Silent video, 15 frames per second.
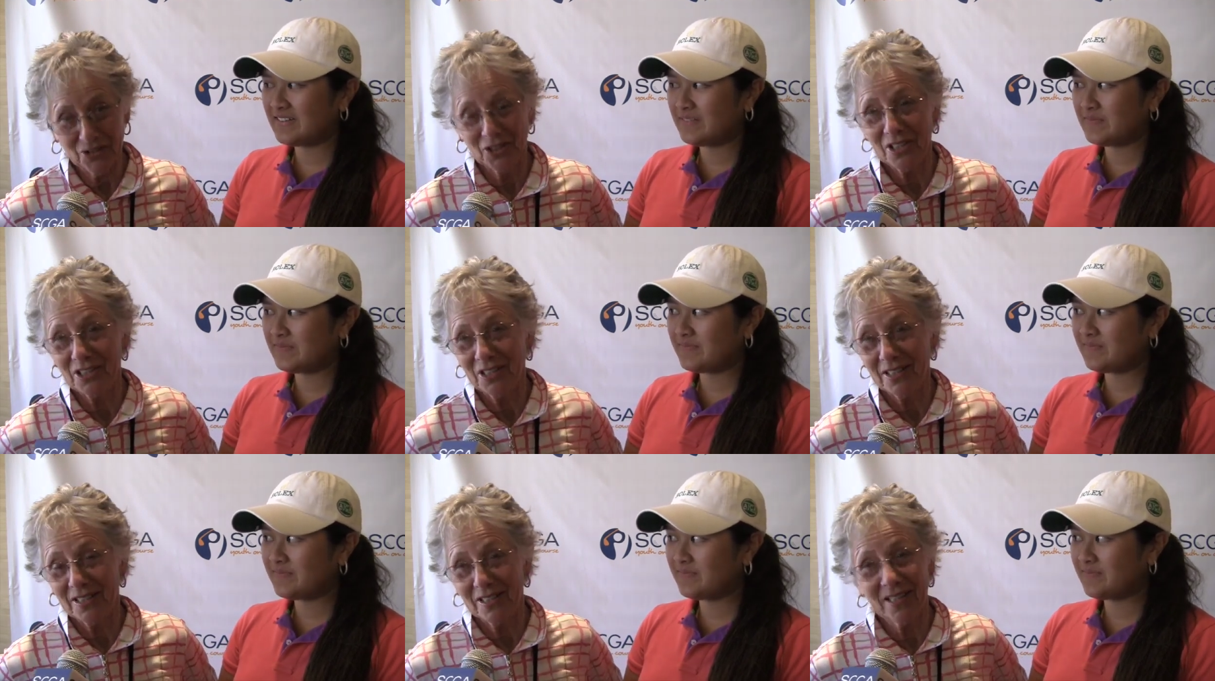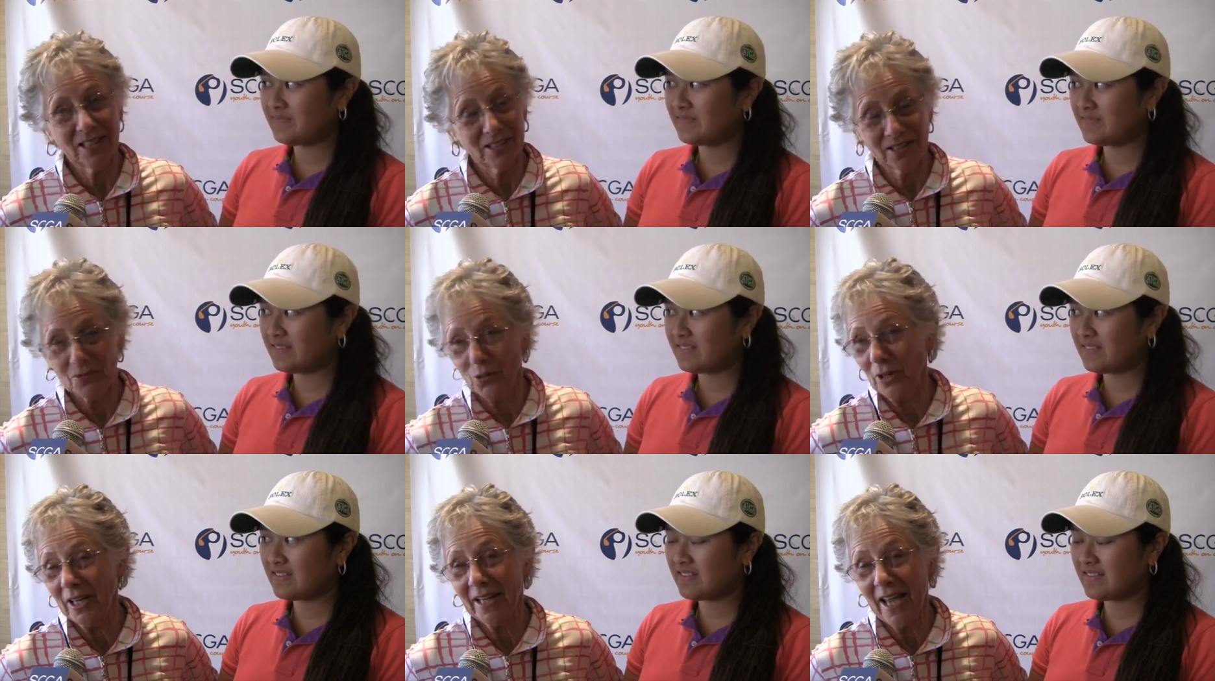Speaker 1: she
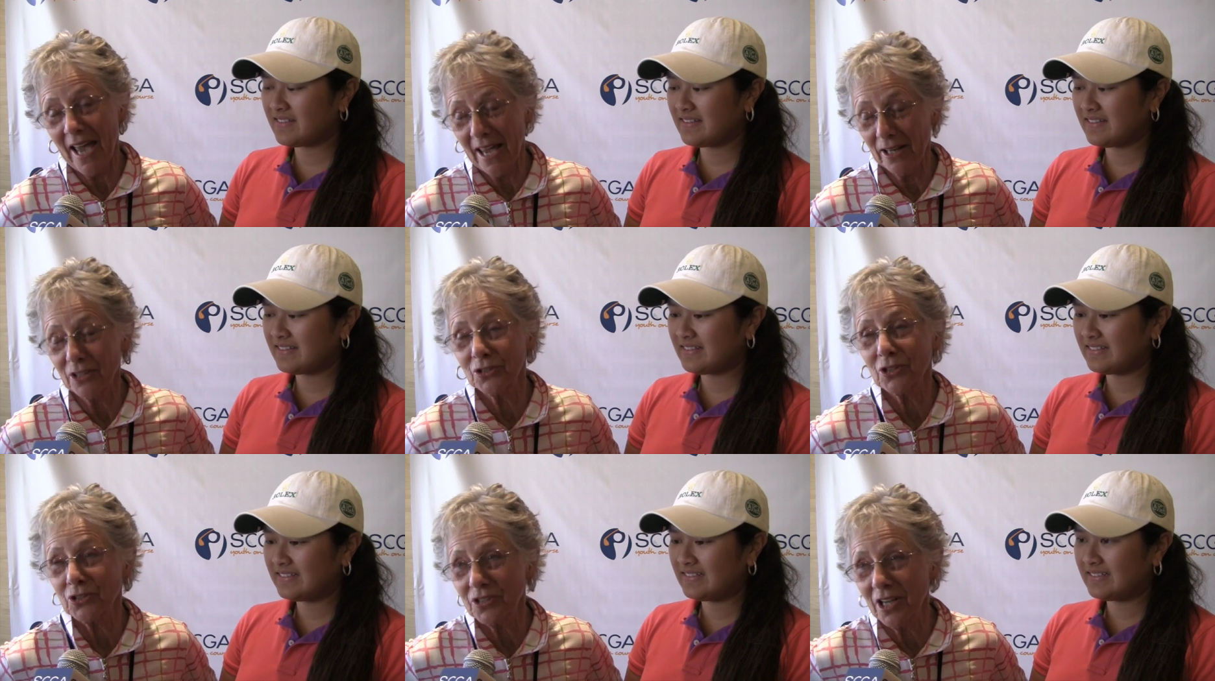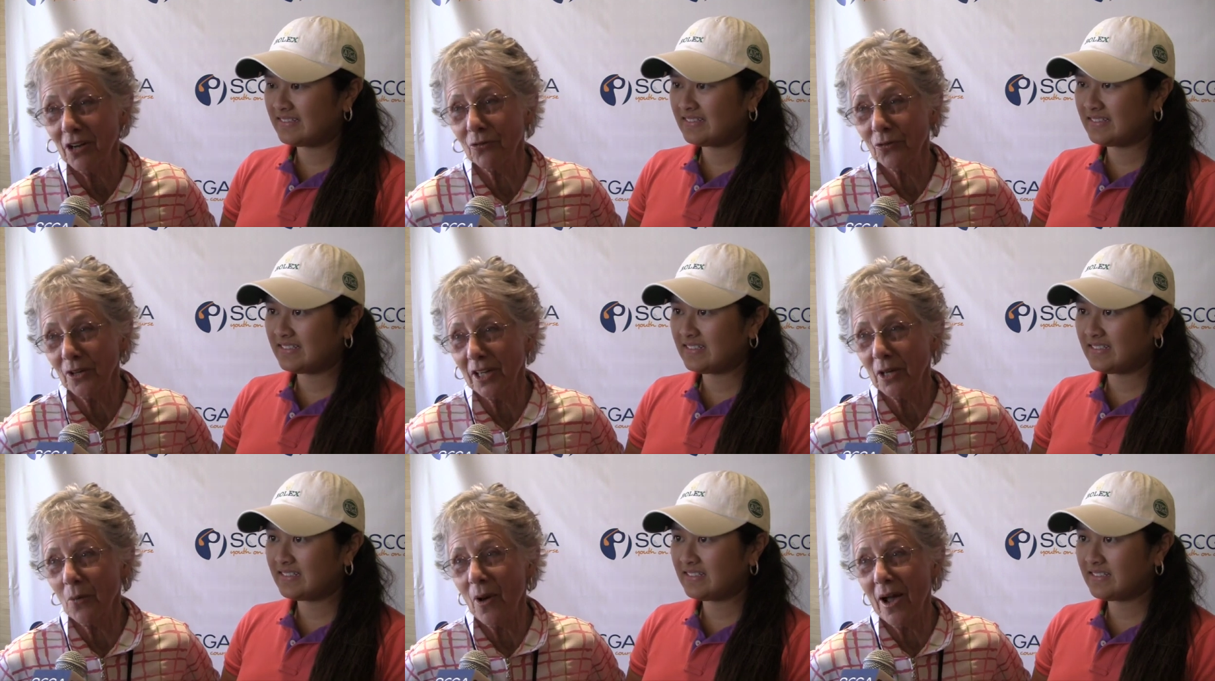really handles herself
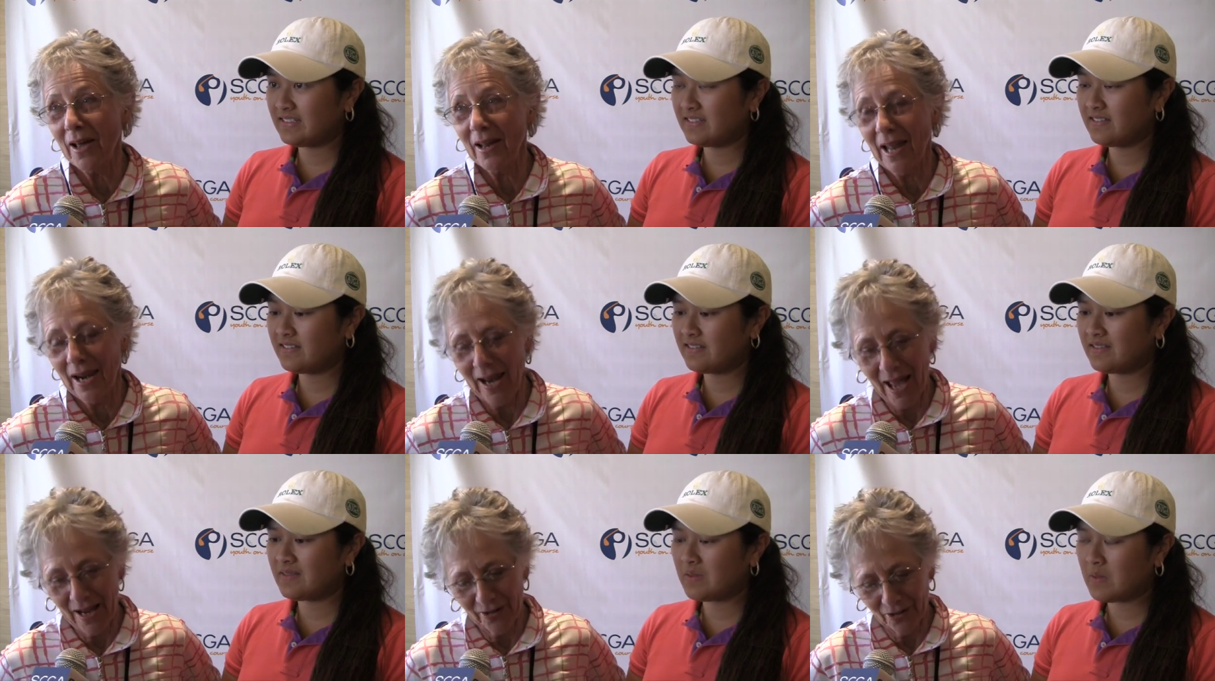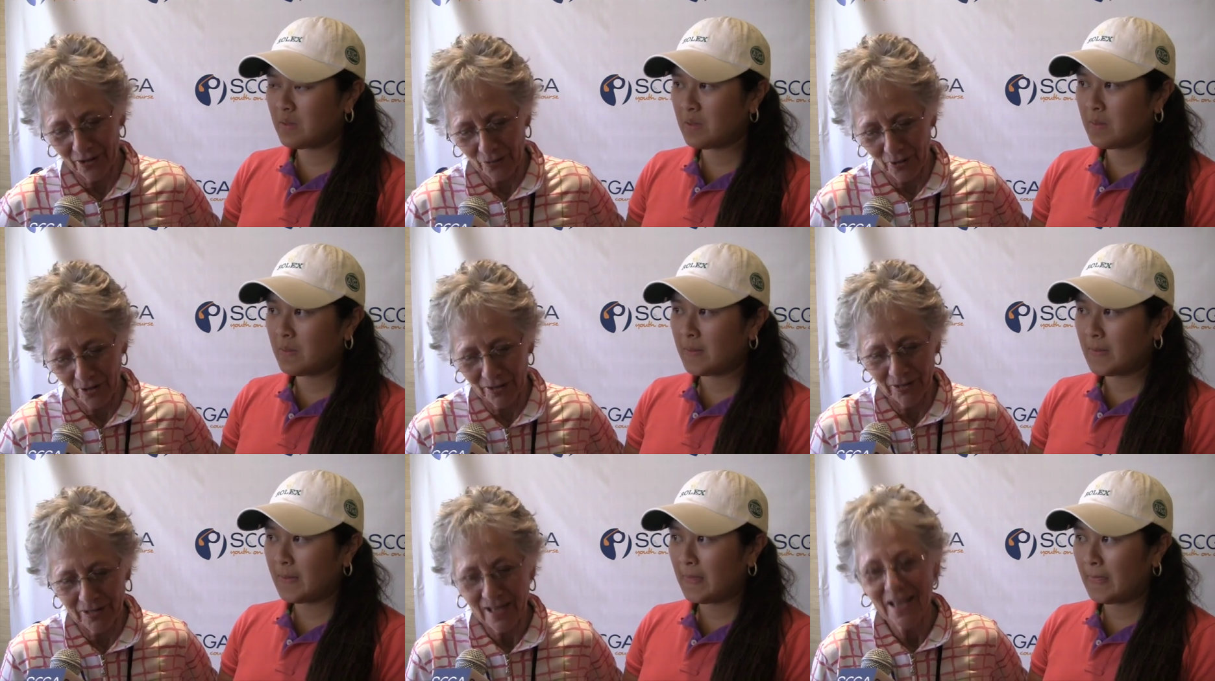really well. I like her
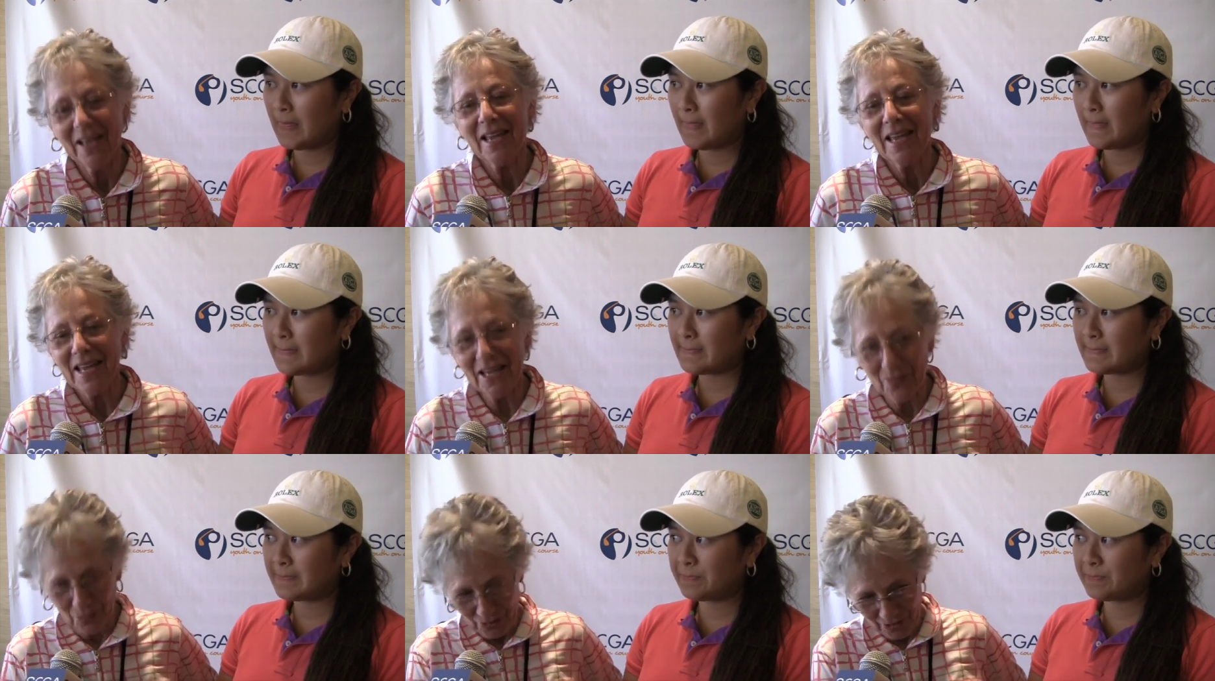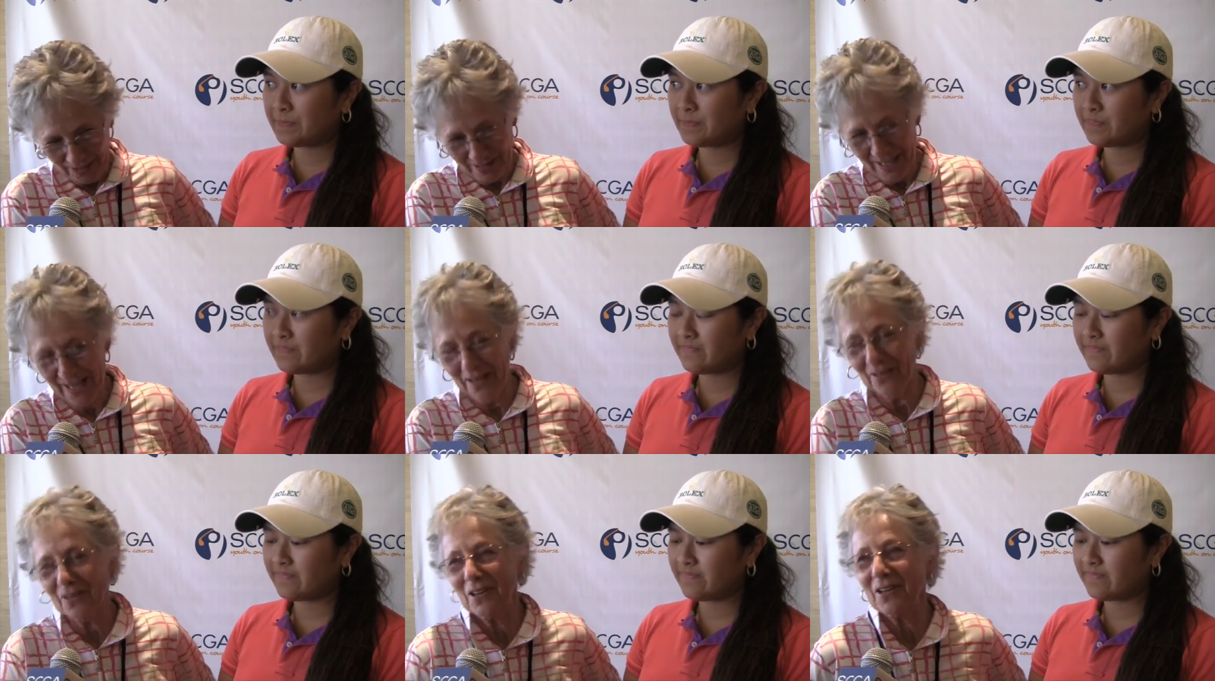real, well, you can
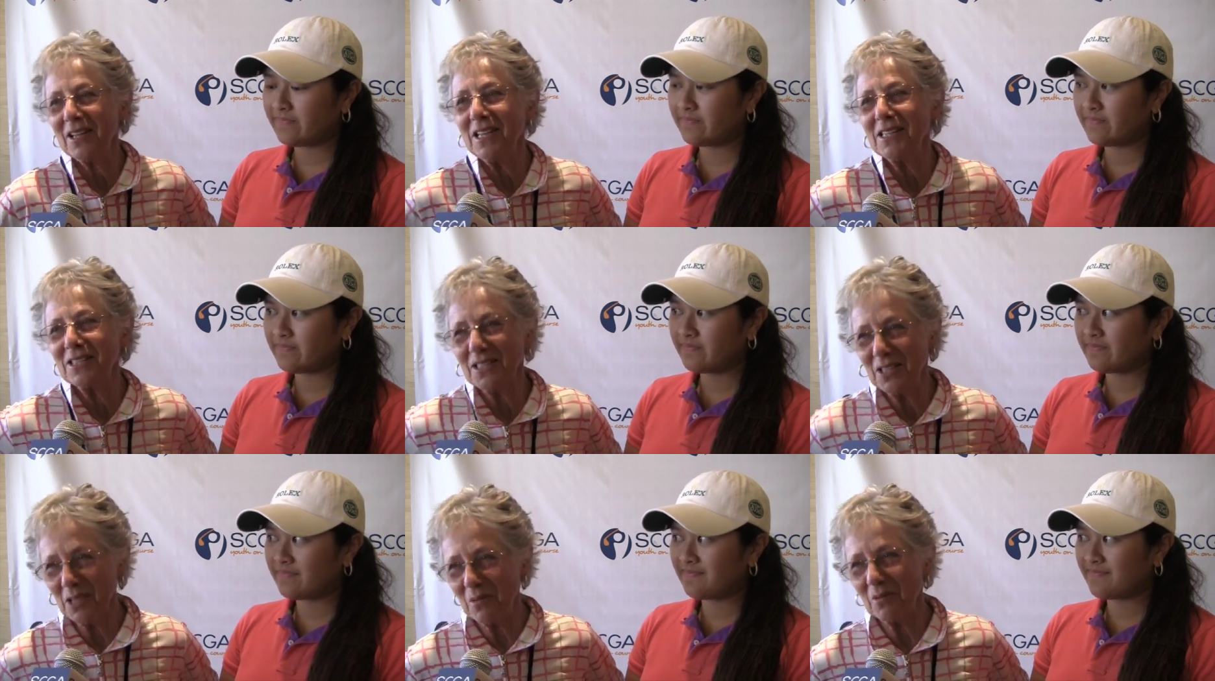tell her easy